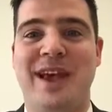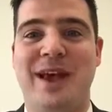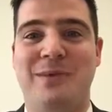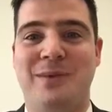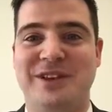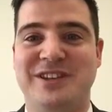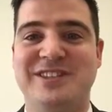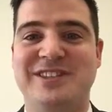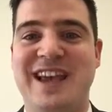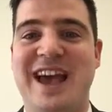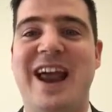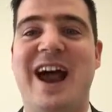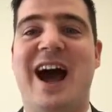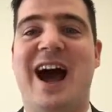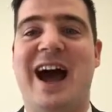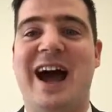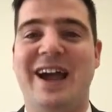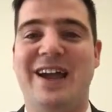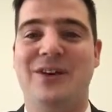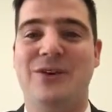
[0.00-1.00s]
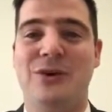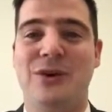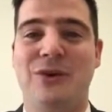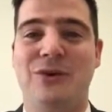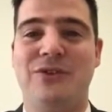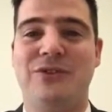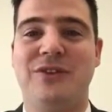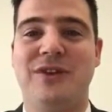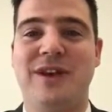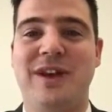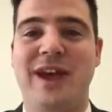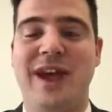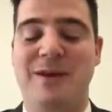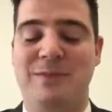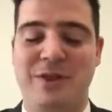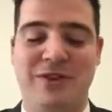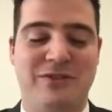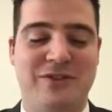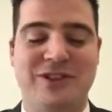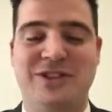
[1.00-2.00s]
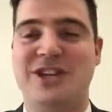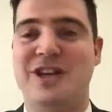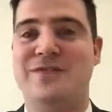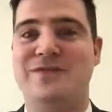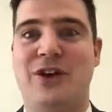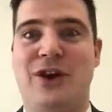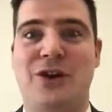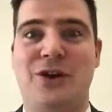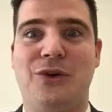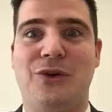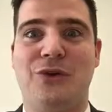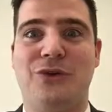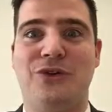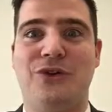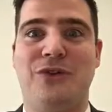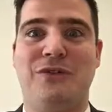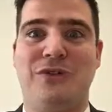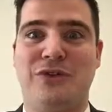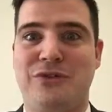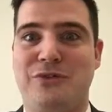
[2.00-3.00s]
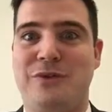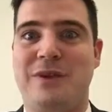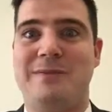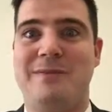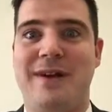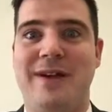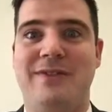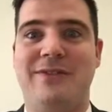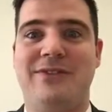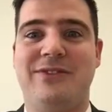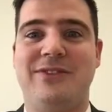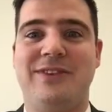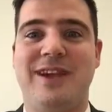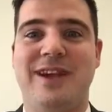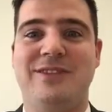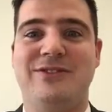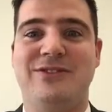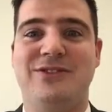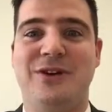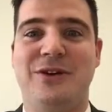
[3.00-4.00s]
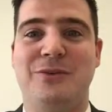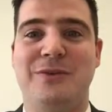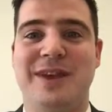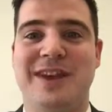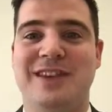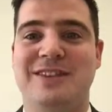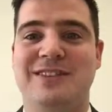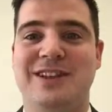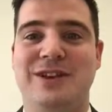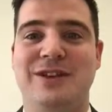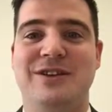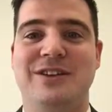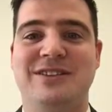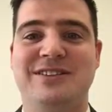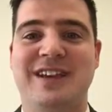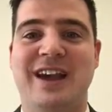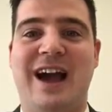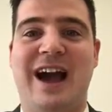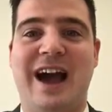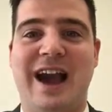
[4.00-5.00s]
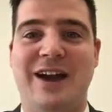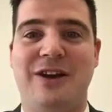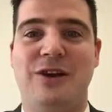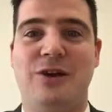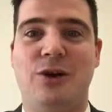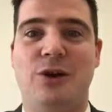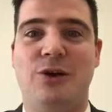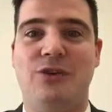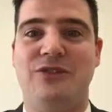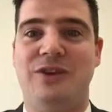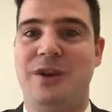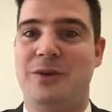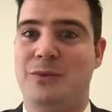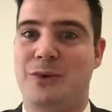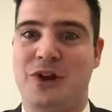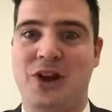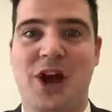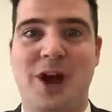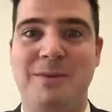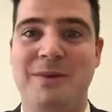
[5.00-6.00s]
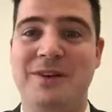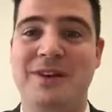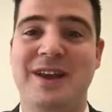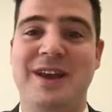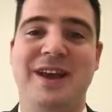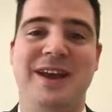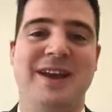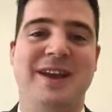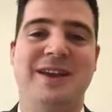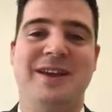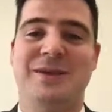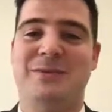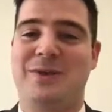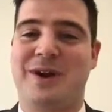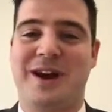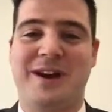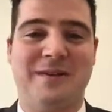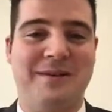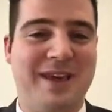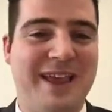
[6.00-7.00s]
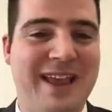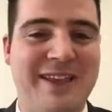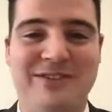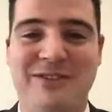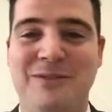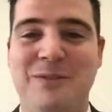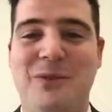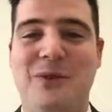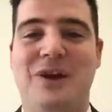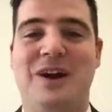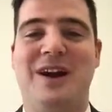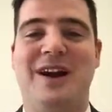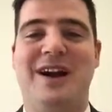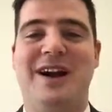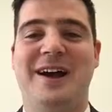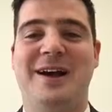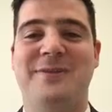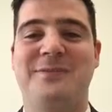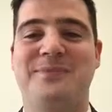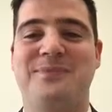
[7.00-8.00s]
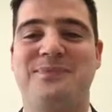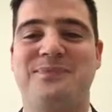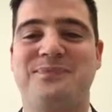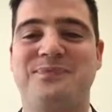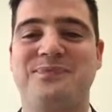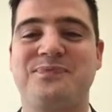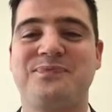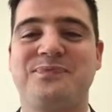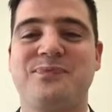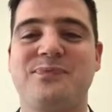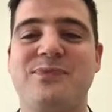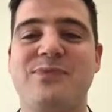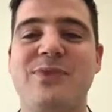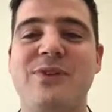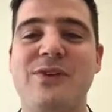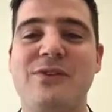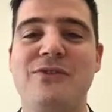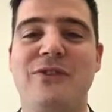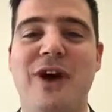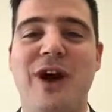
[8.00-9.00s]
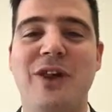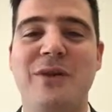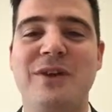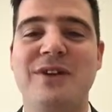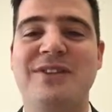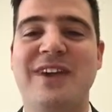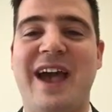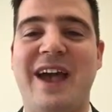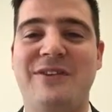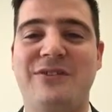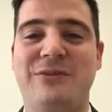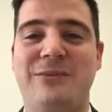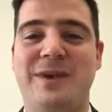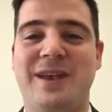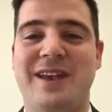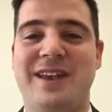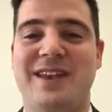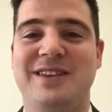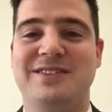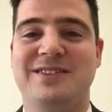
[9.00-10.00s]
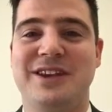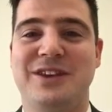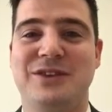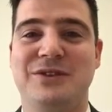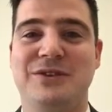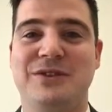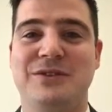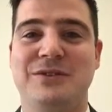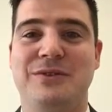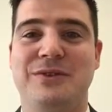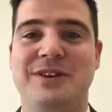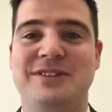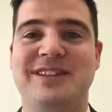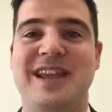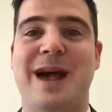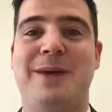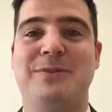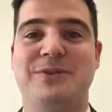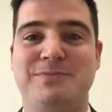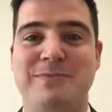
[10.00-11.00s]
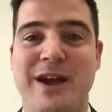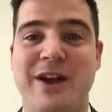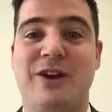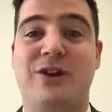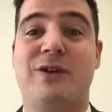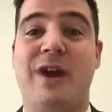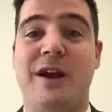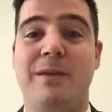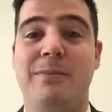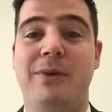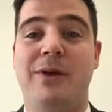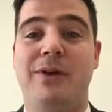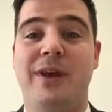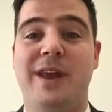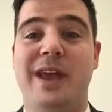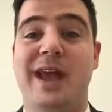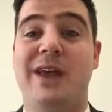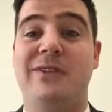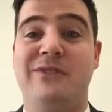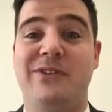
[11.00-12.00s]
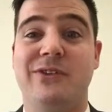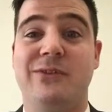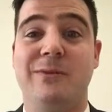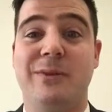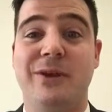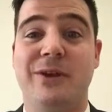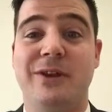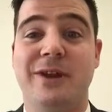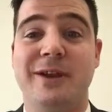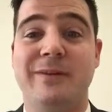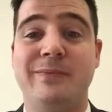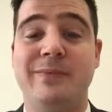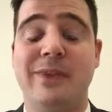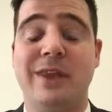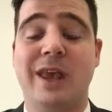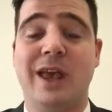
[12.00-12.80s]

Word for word: And we set high goals, and we've achieved our goals over three months. And so we continue to set higher goals, and we're coming and we're going to get some more. Um, followers as we continue to establish better credibility and visibility.